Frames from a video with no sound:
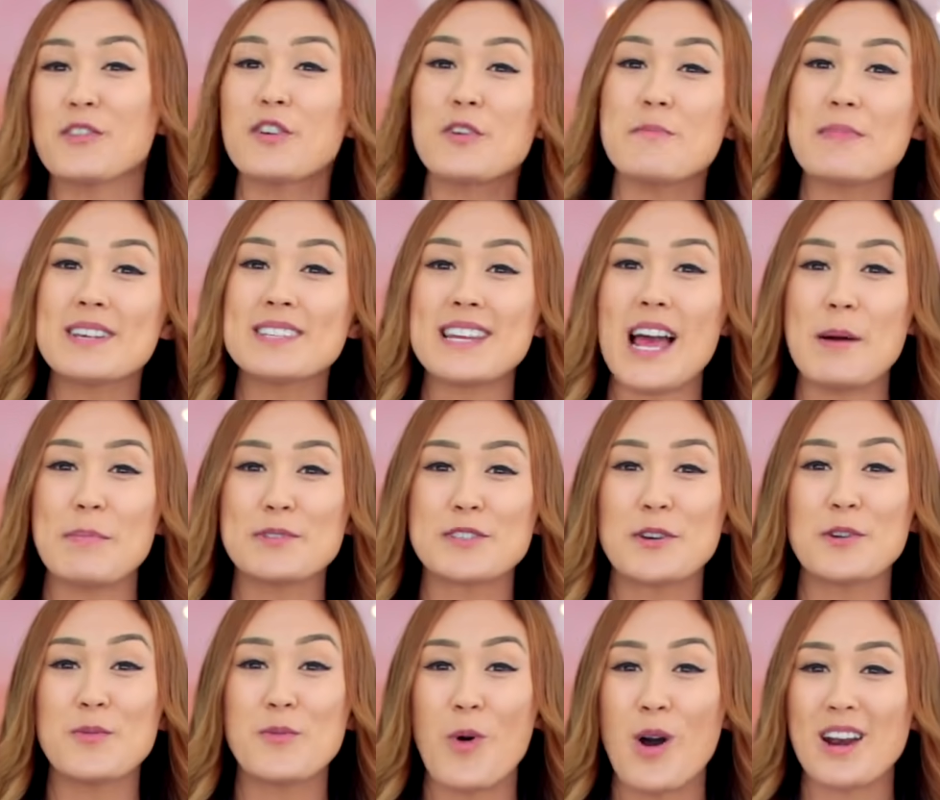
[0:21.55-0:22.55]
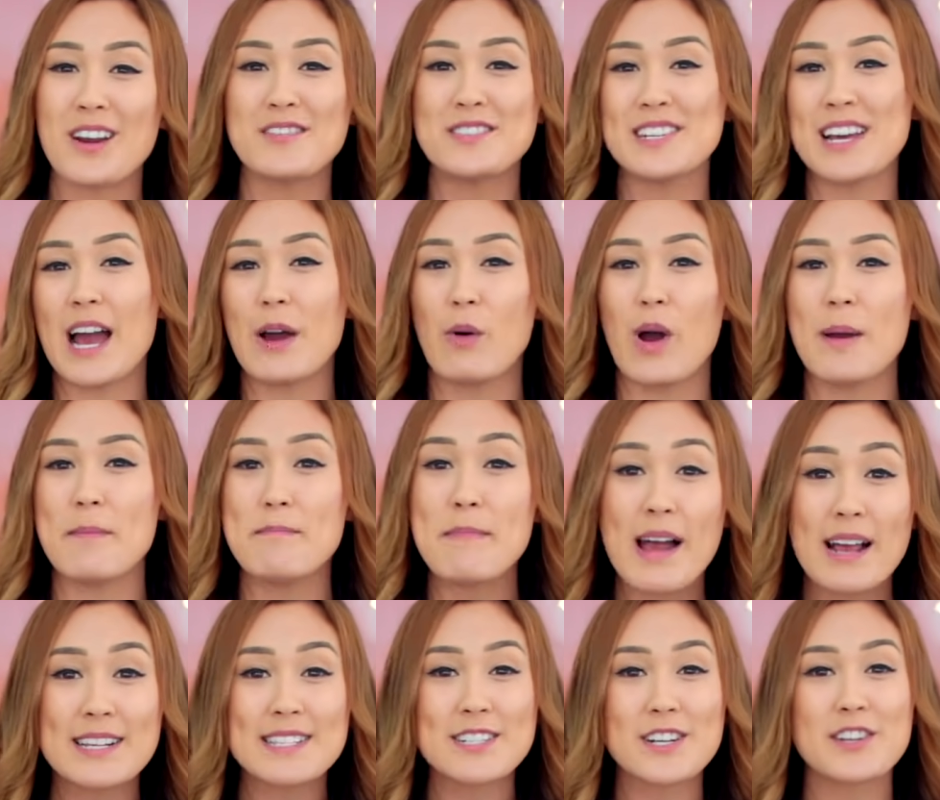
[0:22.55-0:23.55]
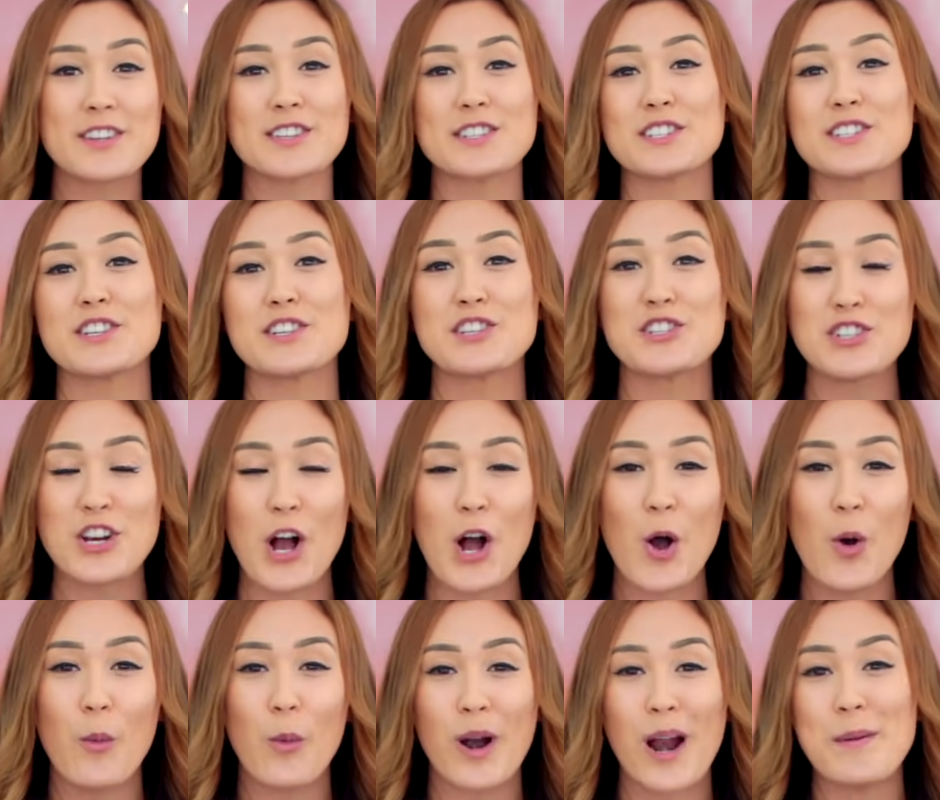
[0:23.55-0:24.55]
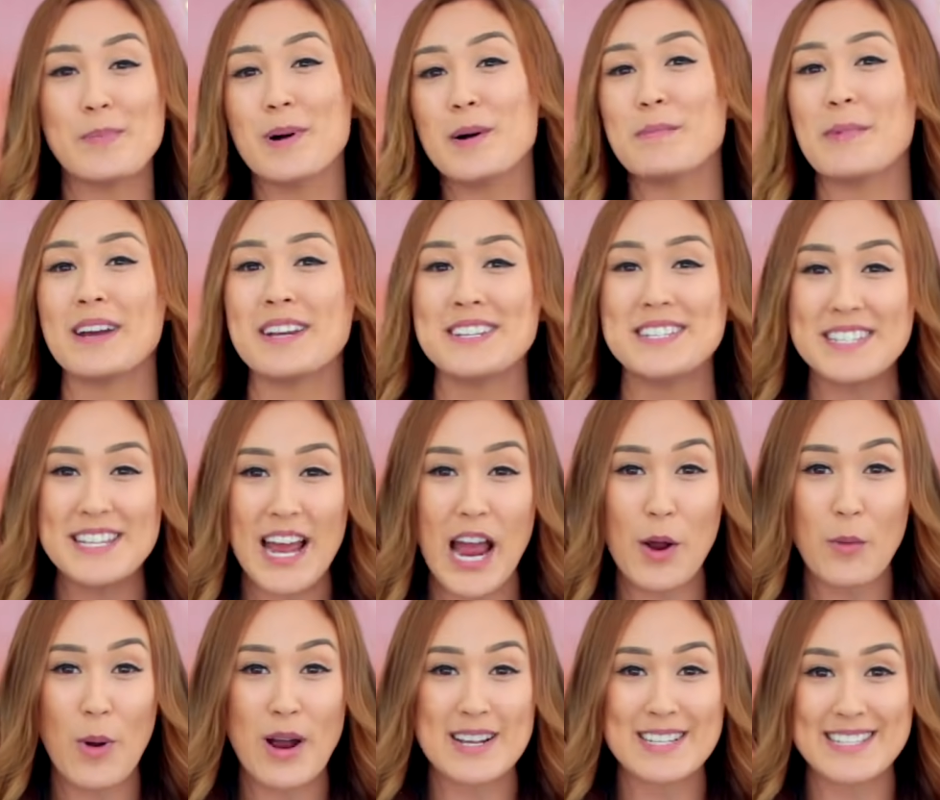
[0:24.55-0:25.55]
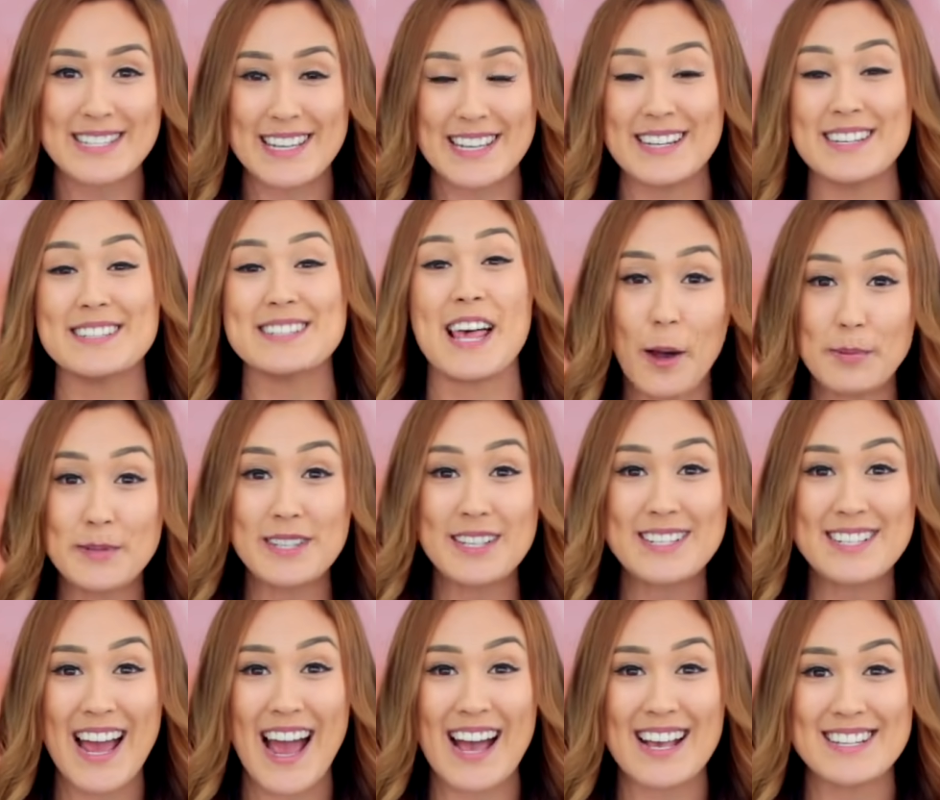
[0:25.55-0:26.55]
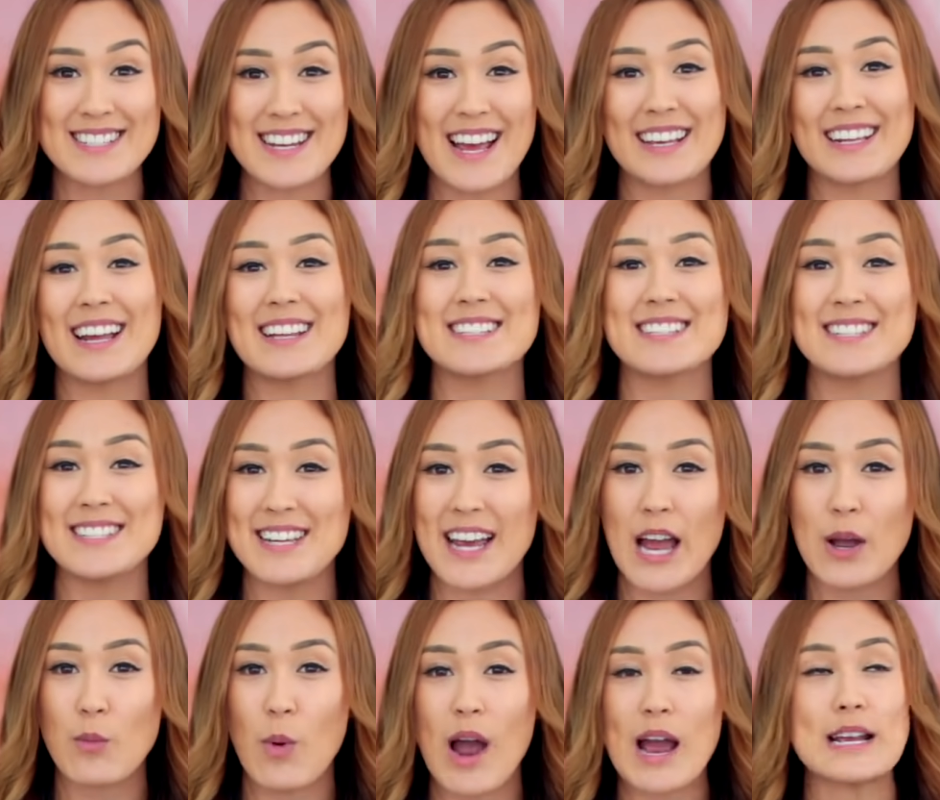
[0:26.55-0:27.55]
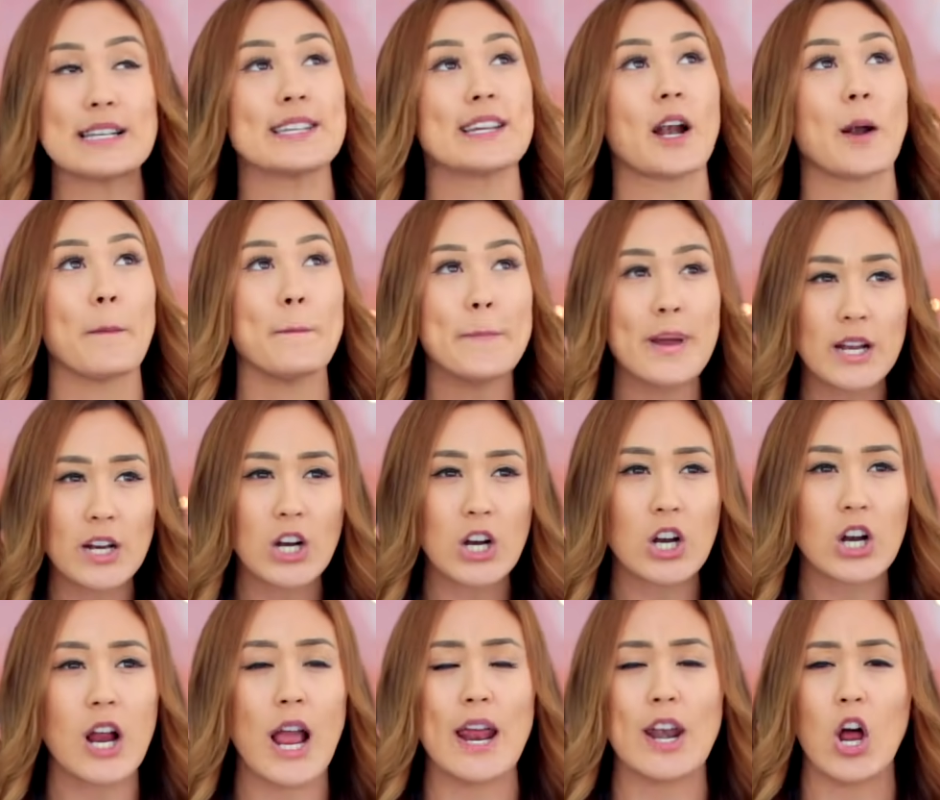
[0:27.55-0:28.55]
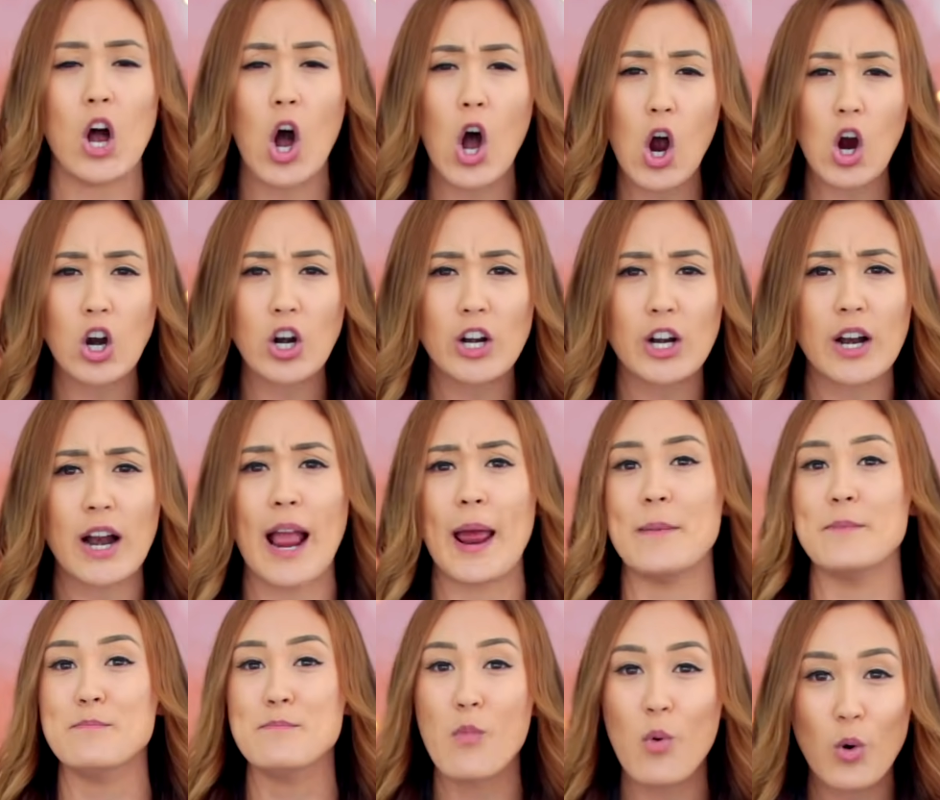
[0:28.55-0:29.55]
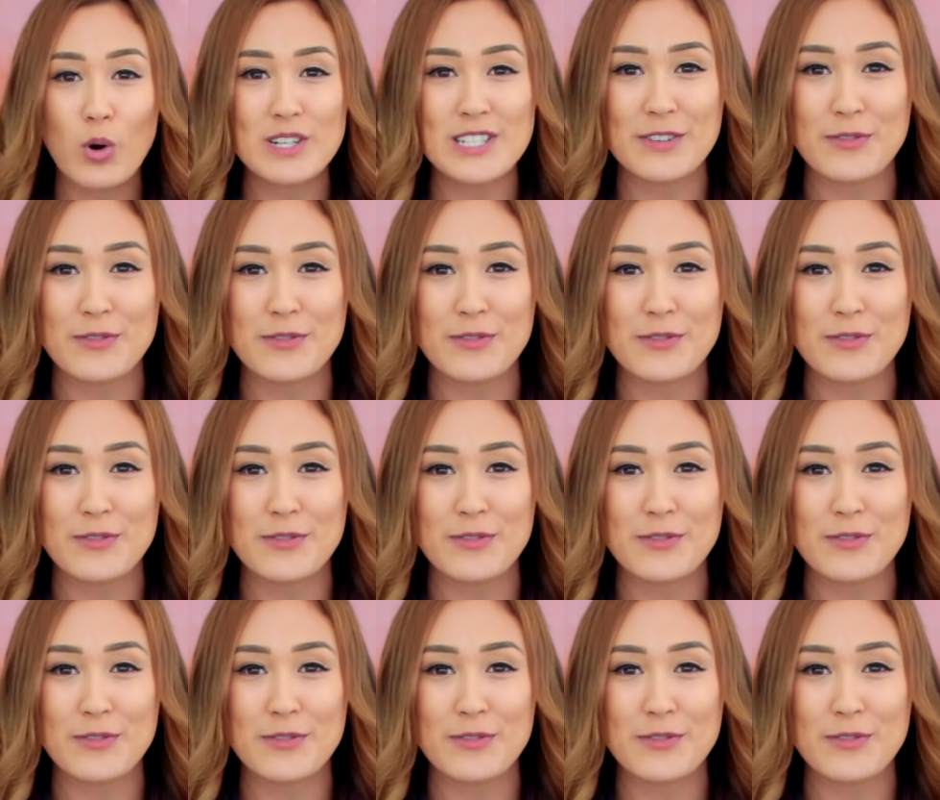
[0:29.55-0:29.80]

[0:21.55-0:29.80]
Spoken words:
if you missed episode 1 of DIY Master, this is the show where I put my DIY skills up to the test against DIYs that are bigger and harder and more